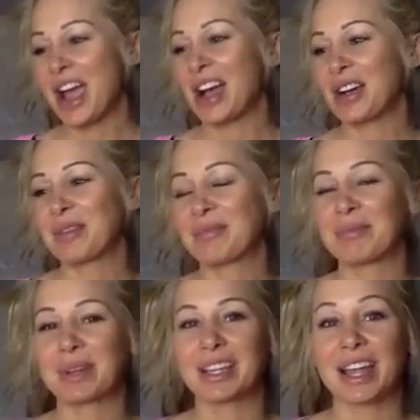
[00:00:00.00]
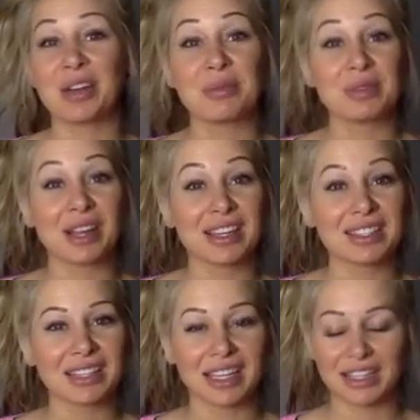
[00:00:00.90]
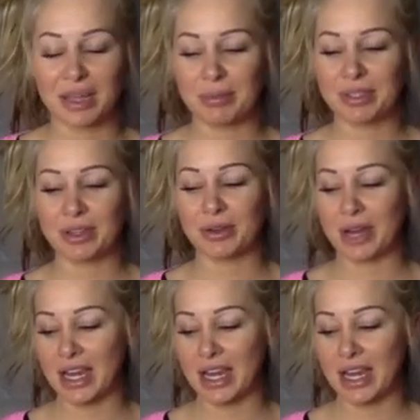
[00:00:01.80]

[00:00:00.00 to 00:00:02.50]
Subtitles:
But I hope you guys like the episode.